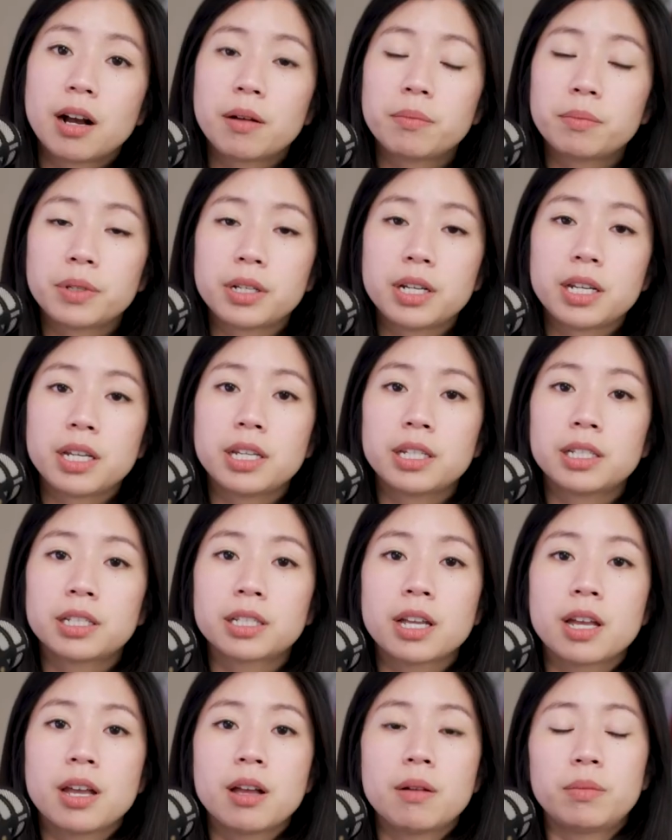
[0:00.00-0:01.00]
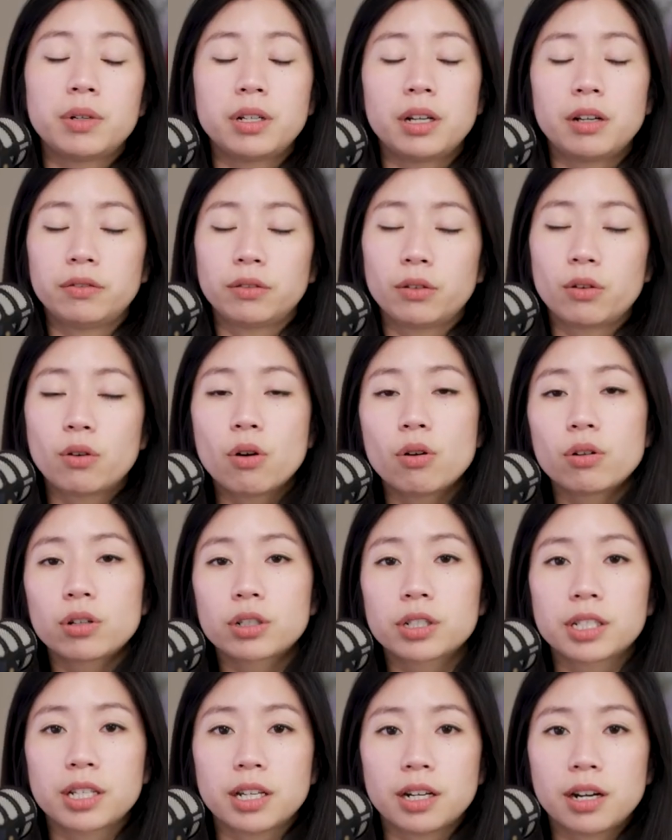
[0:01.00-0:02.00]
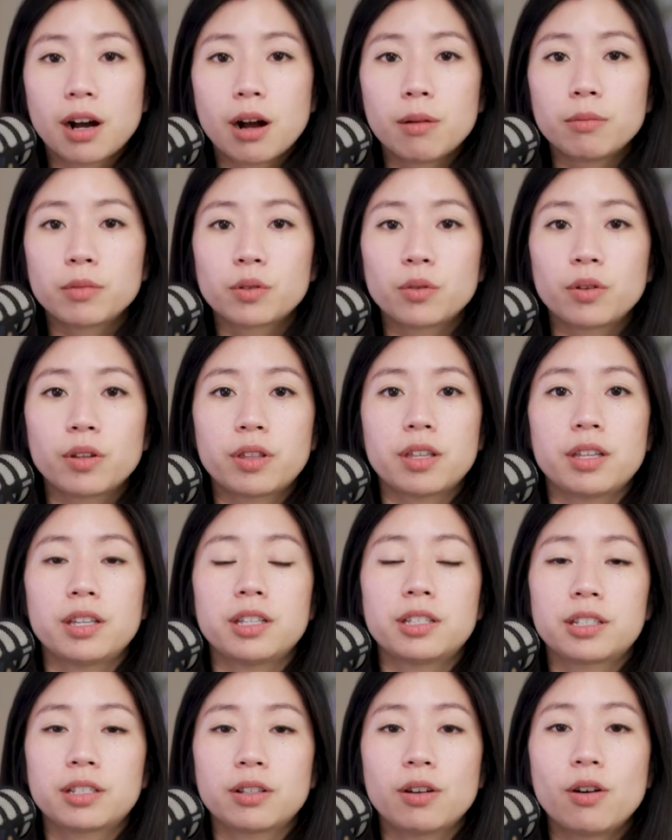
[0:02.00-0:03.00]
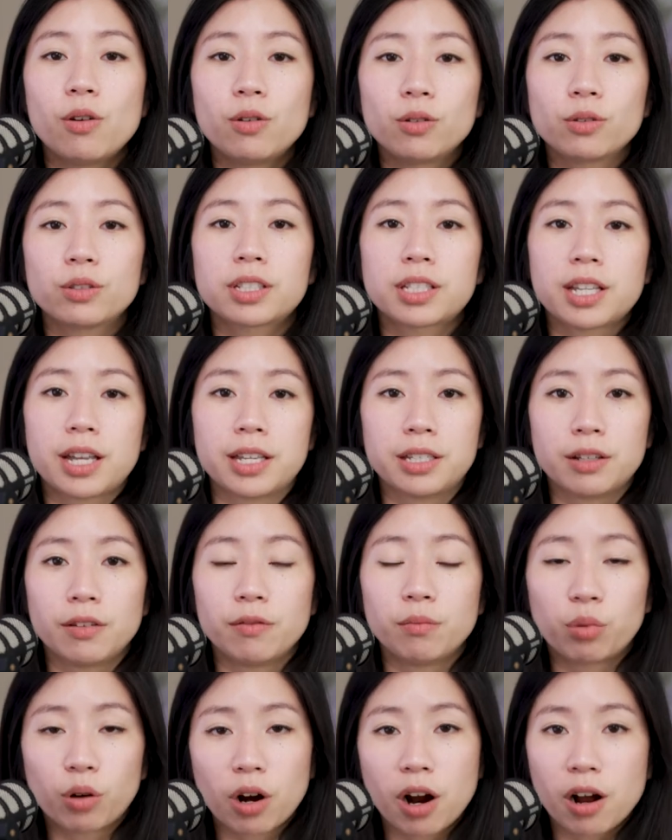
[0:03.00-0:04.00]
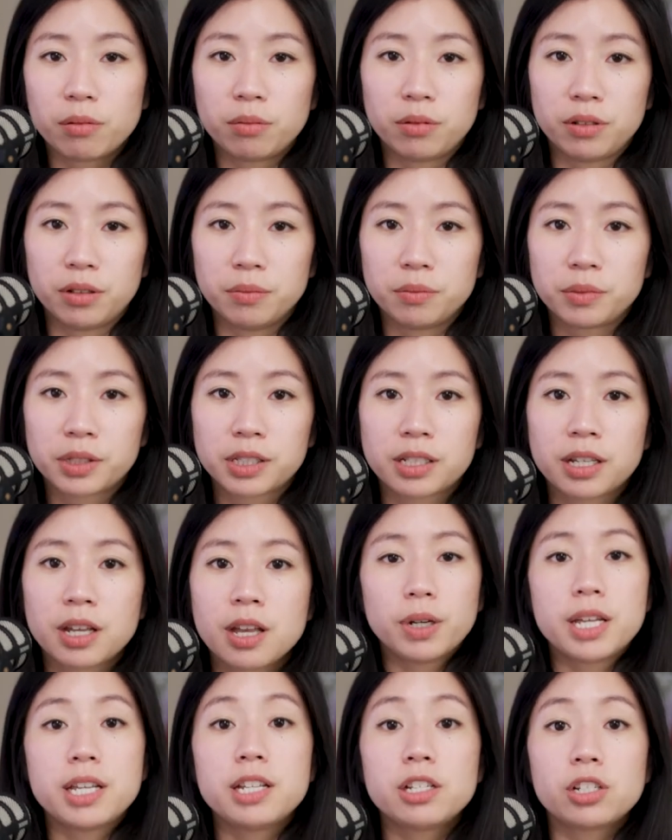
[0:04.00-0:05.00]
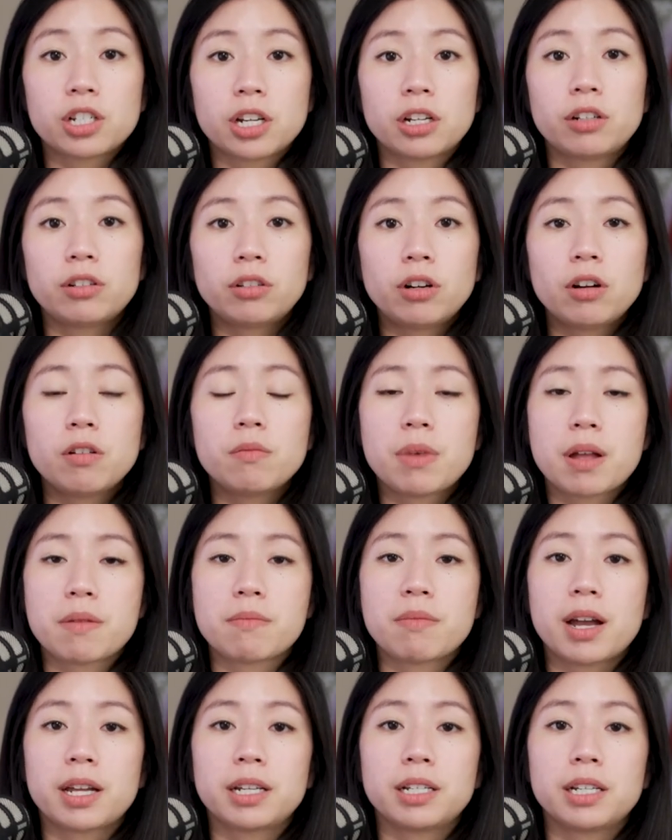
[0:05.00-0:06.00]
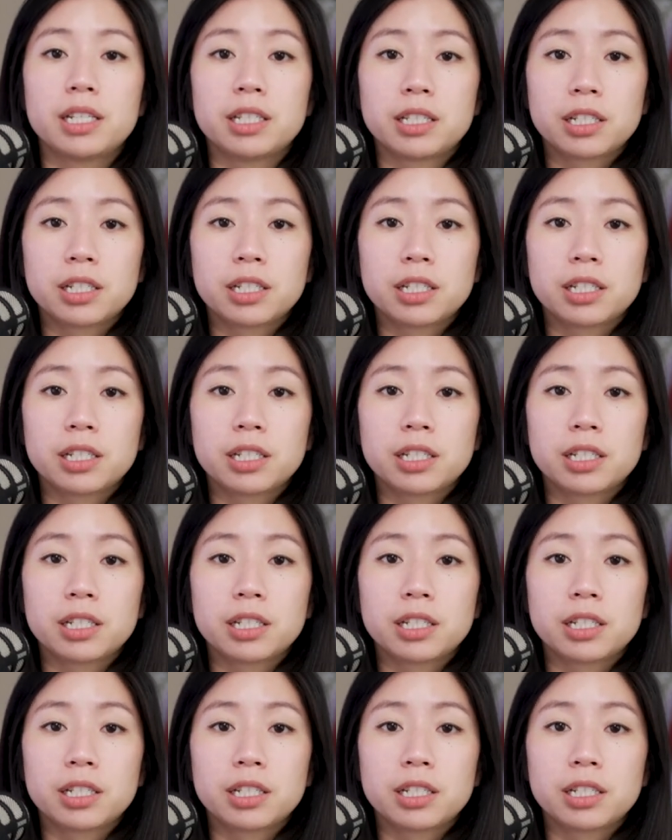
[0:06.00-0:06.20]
companies, but of course it comes with its own sets of problems. But in general, my mind